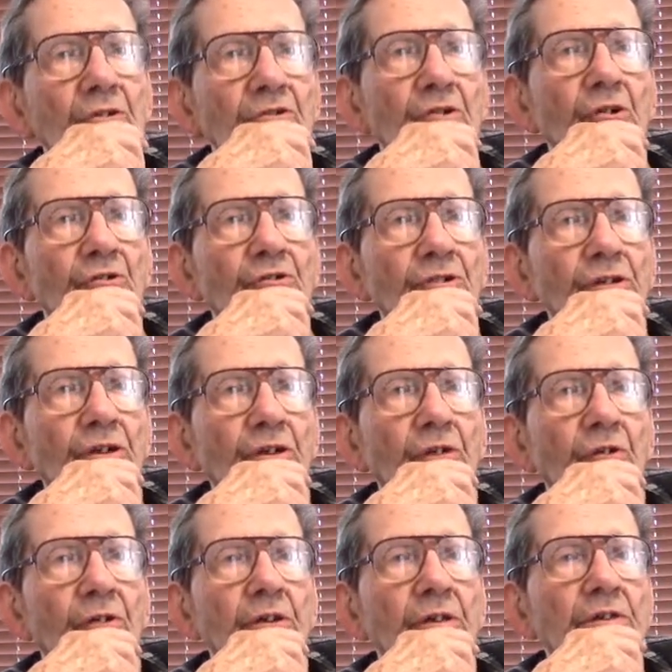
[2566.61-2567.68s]
Social
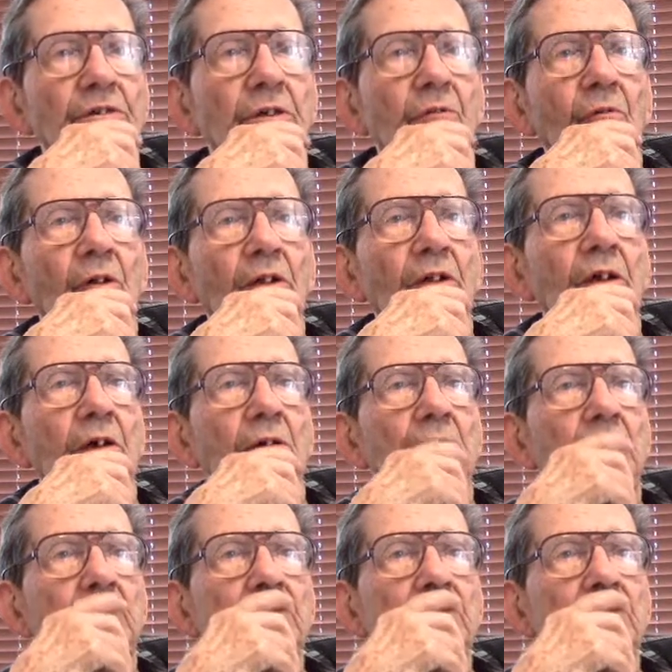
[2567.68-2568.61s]
Security and stuff like that.